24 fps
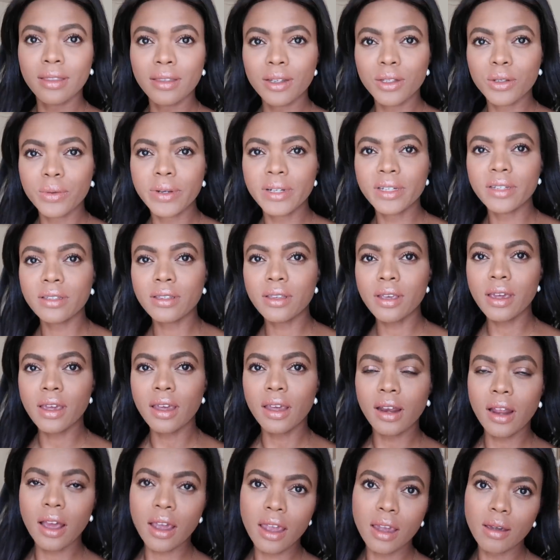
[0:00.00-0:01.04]
the
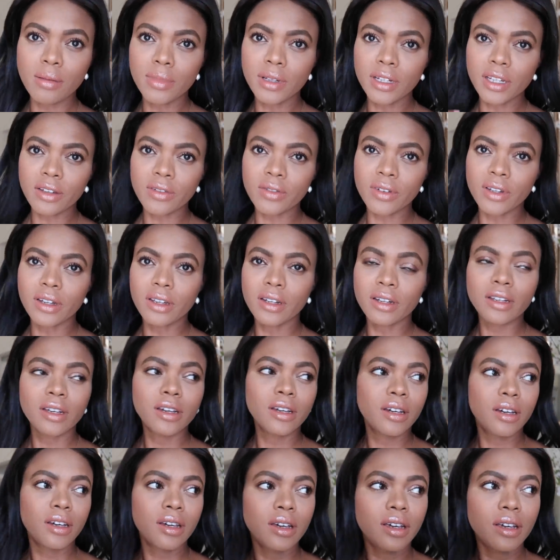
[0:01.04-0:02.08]
22nd. I can't believe it.
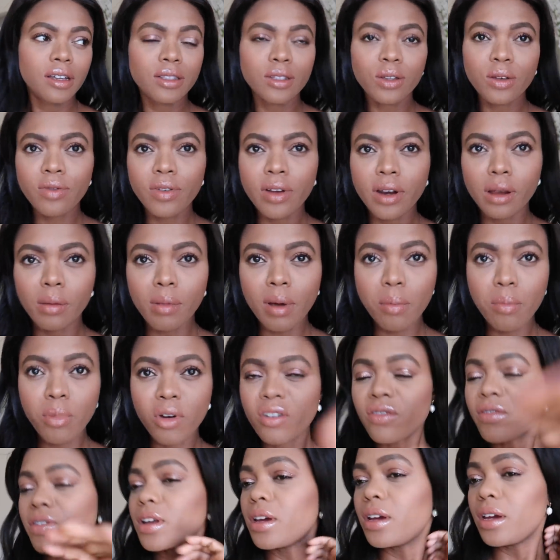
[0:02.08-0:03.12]
It's so funny, my
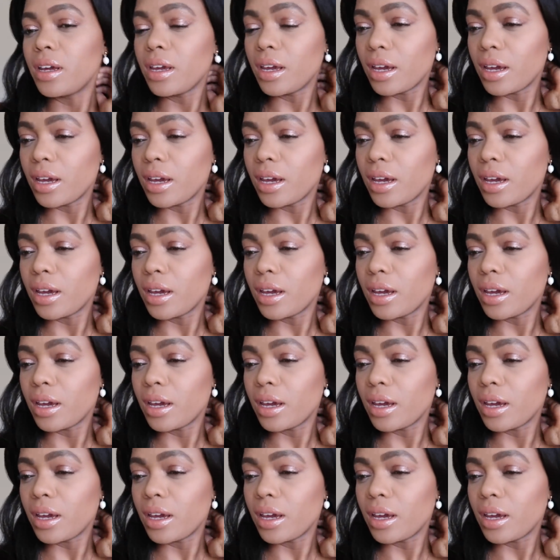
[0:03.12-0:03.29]
birthday